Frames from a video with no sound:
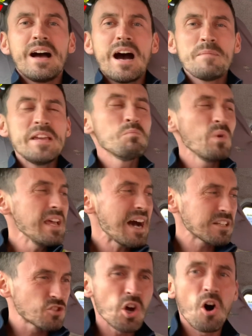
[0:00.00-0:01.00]
I mean, we
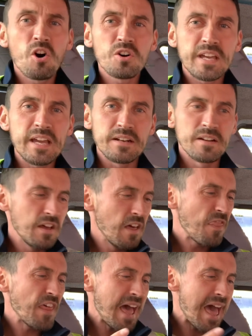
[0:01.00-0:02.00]
are talking
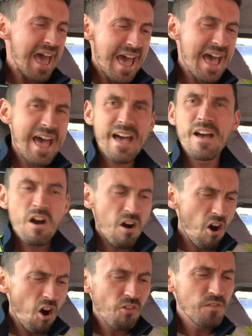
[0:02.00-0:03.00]
the hair
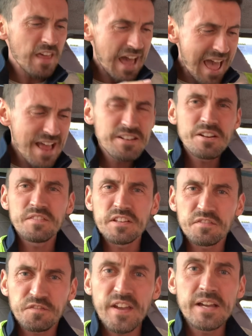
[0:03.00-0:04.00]
on the end of
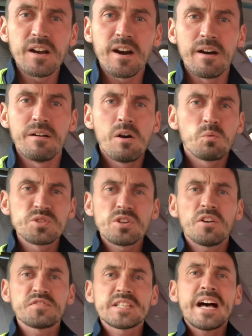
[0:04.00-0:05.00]
his finger was
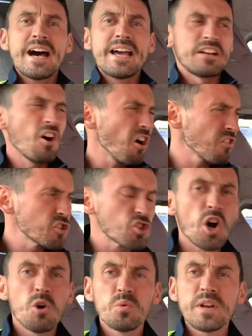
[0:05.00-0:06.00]
offside or a
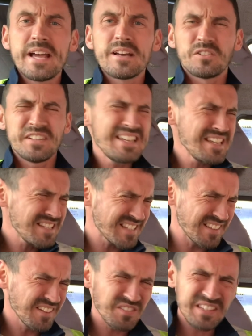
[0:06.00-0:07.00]
toenail. These are
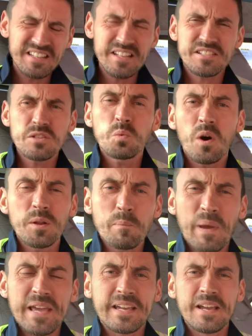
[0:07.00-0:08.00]
the, this is what they're
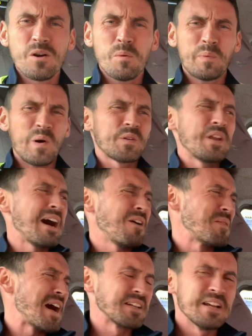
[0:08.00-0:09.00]
picking up on now,
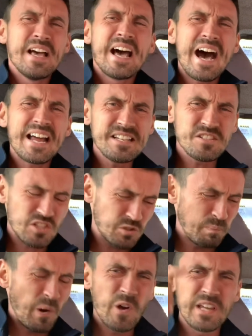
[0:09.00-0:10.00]
man. And it's
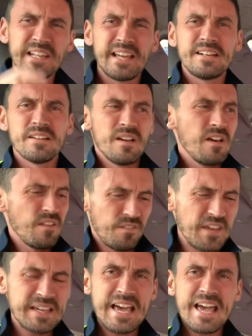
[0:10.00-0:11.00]
spoiling
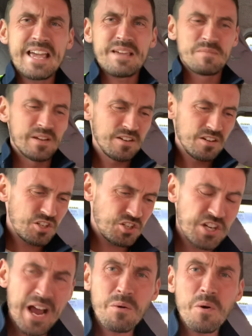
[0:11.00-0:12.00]
the game.
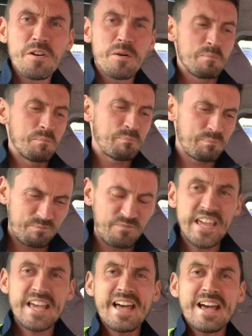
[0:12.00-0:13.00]
Shower of
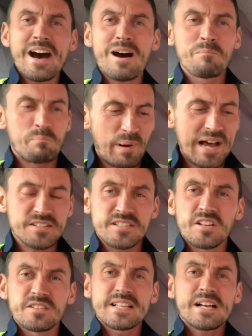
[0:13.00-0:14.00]
VAR
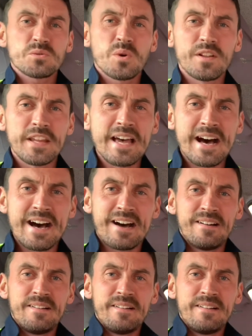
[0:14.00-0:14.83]
bastards, that's what they are.